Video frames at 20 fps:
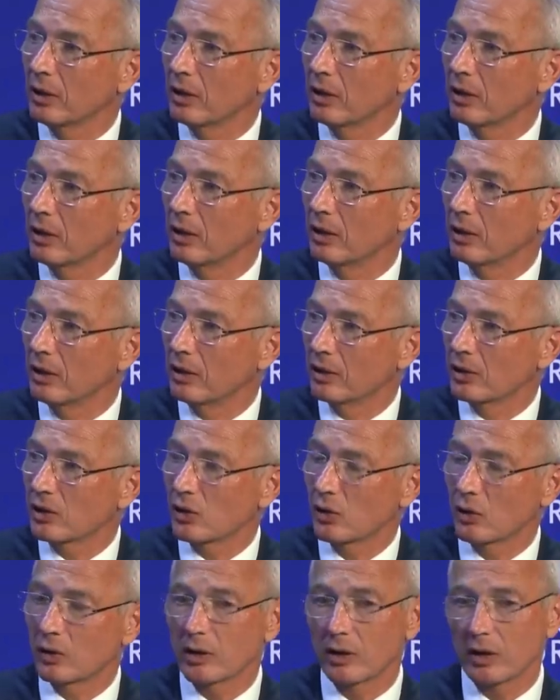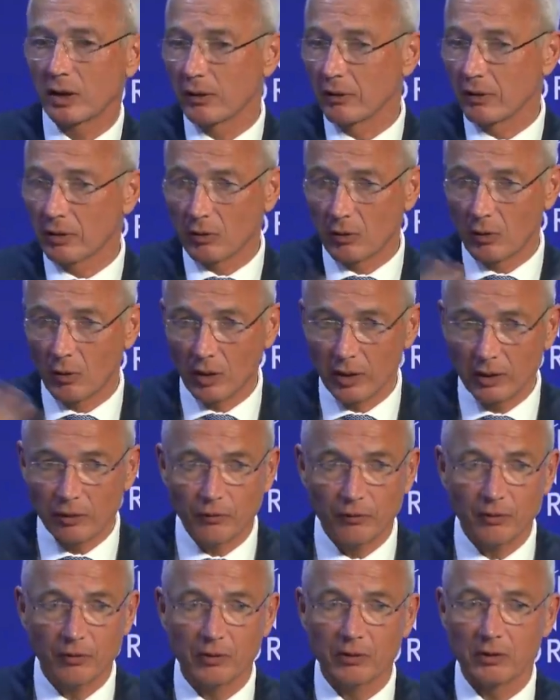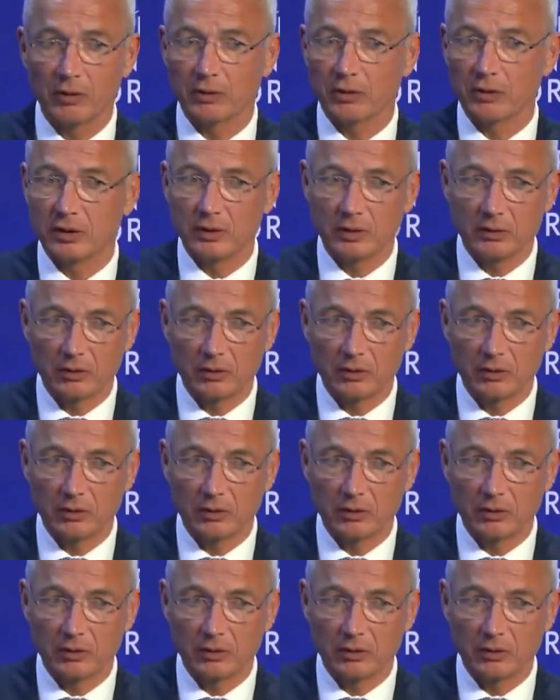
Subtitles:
Certainly call it for the,